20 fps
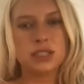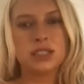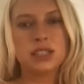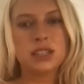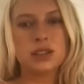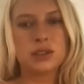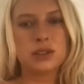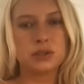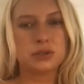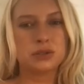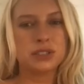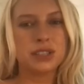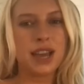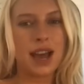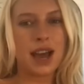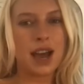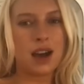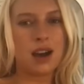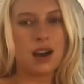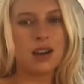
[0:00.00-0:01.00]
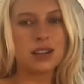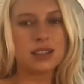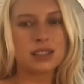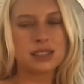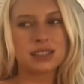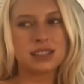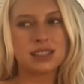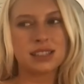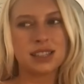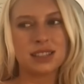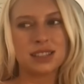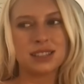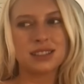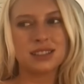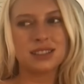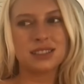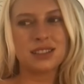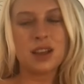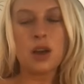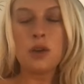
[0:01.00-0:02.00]
too. Yeah, honestly.
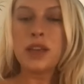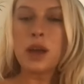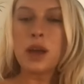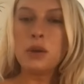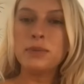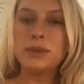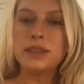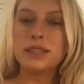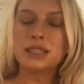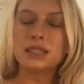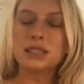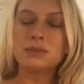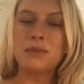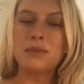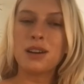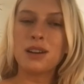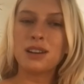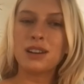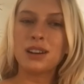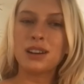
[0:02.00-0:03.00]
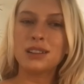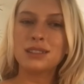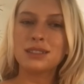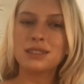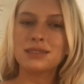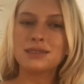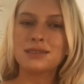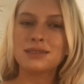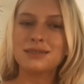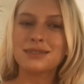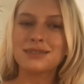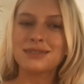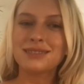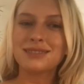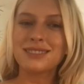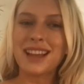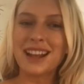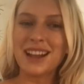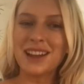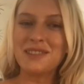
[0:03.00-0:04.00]
Oh, that would be smart.
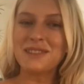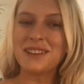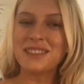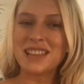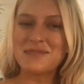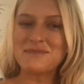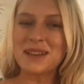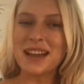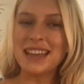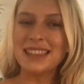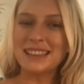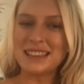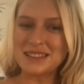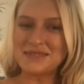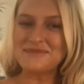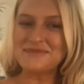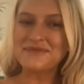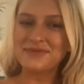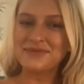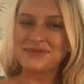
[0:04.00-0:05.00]
I gotta run that by them.